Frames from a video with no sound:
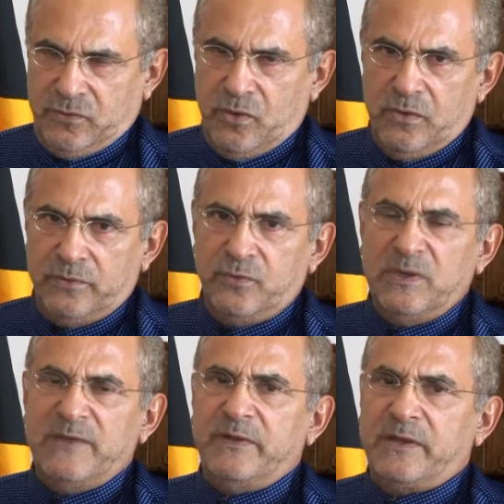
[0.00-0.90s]
told to
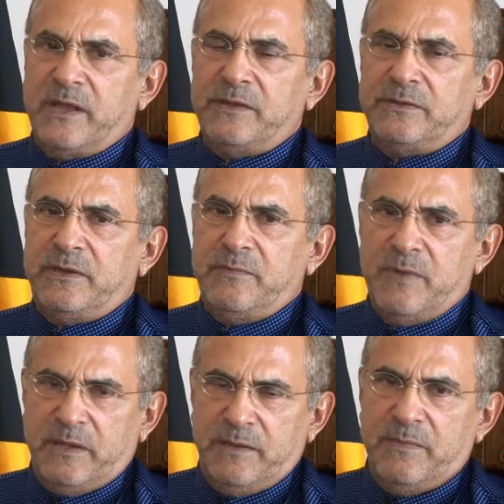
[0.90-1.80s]
leave the country
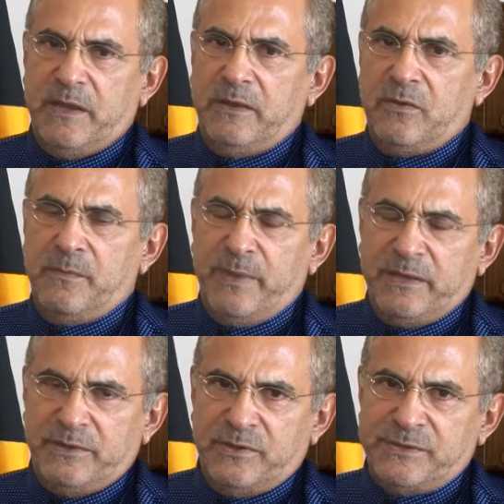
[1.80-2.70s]
by my
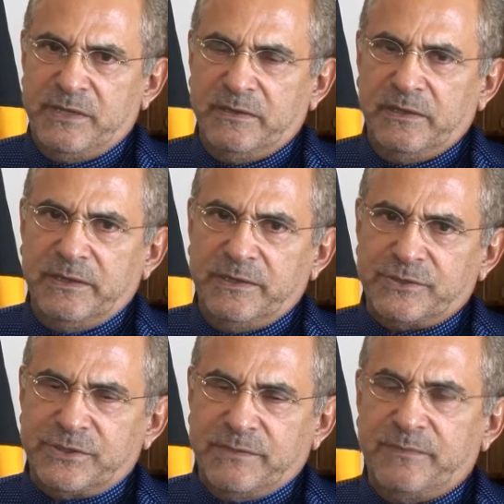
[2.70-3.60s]
compatriots in the
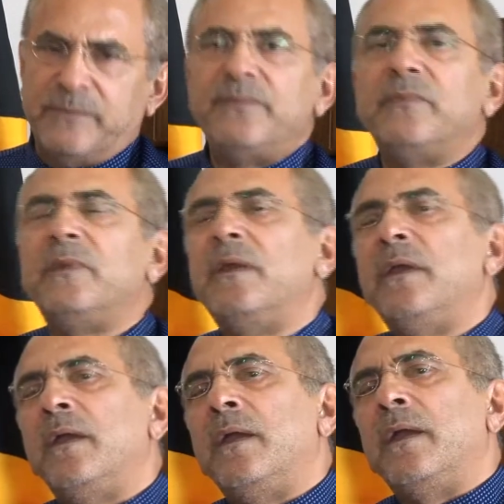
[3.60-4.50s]
leadership,
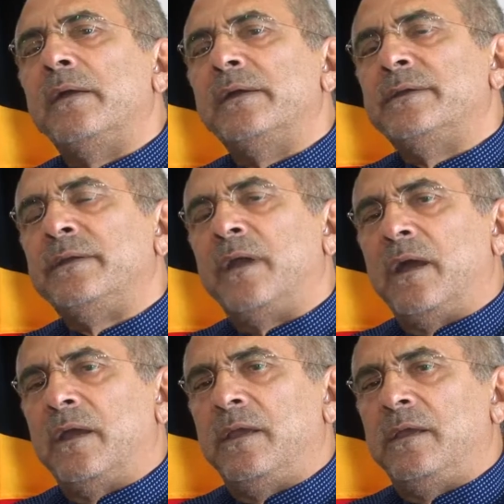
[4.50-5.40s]
and
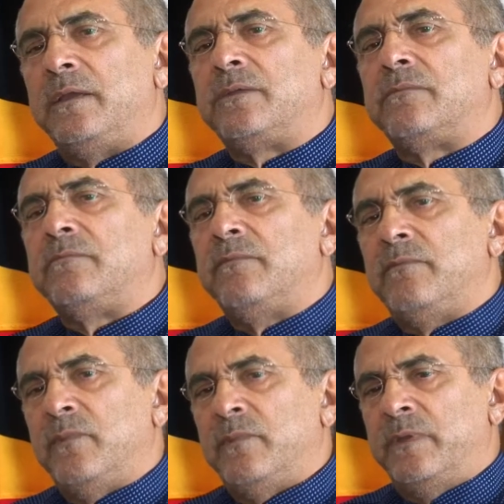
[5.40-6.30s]
I
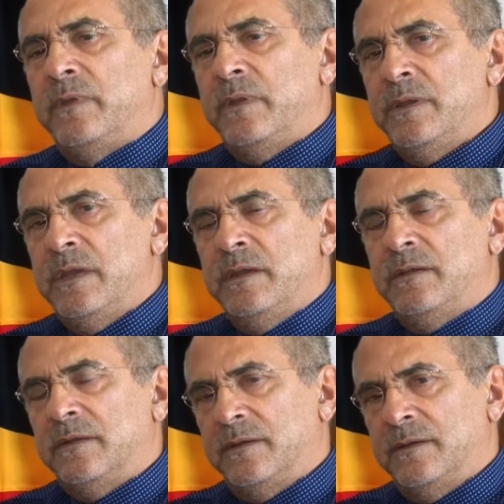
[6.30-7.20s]

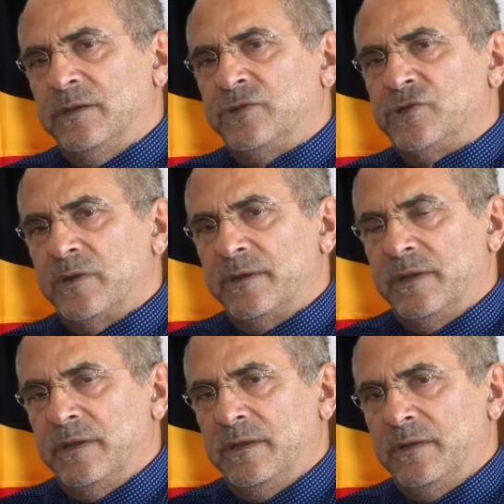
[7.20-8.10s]
did the
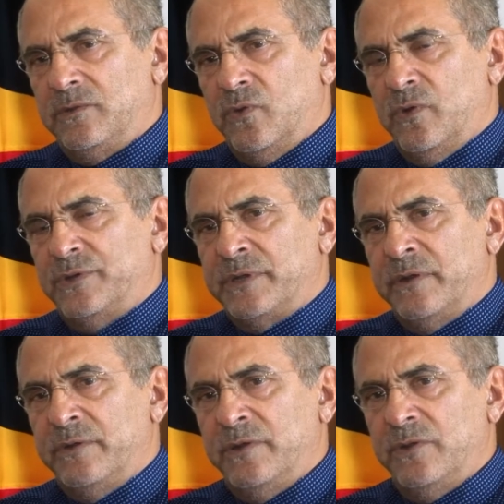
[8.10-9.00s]
journey towards
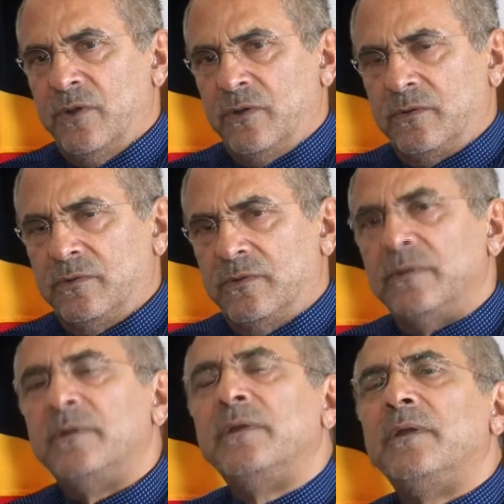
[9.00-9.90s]
New York.
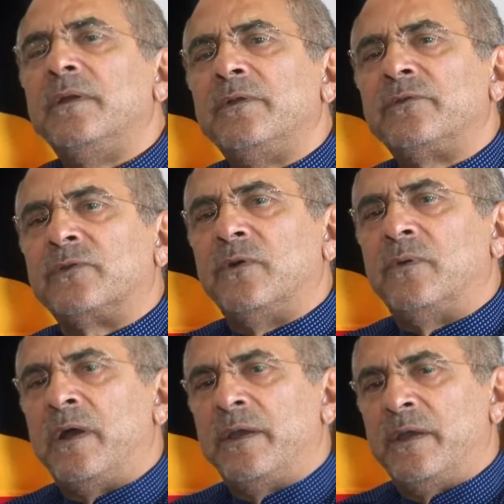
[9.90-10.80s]

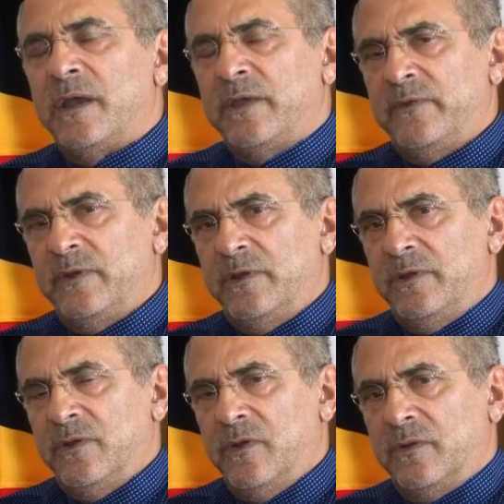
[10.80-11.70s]
So I arrived in
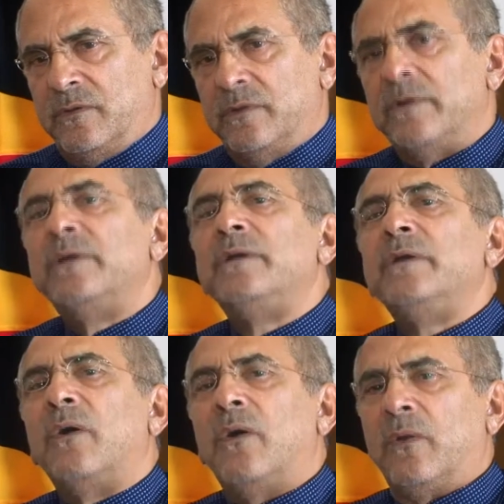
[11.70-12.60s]
New York
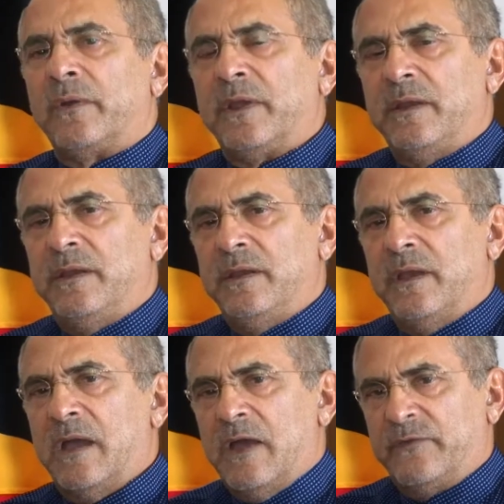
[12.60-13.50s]

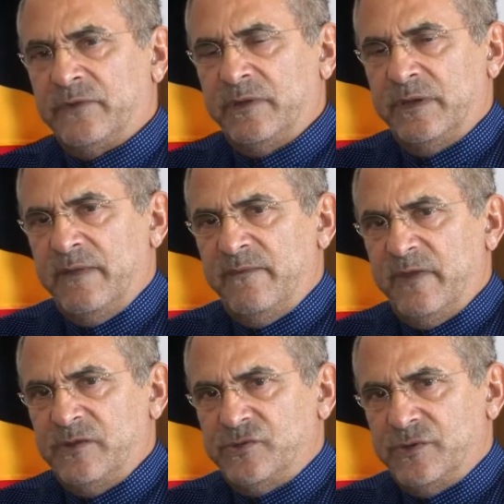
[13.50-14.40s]
already after the
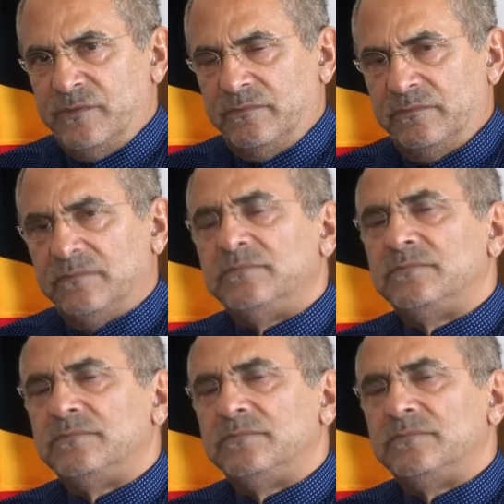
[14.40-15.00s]
invasion